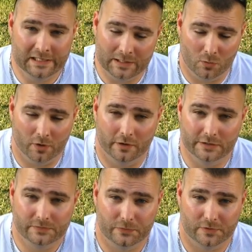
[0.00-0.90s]
anywhere
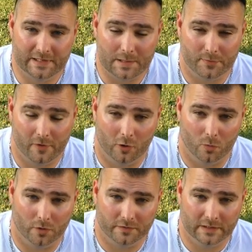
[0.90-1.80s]
else for the type of
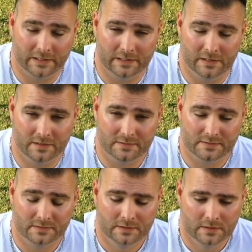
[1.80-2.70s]
artwork that he does.
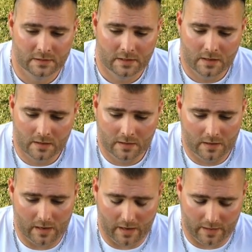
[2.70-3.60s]

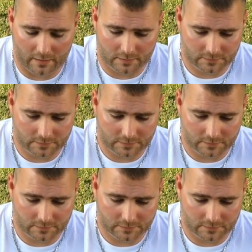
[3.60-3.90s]
Uh,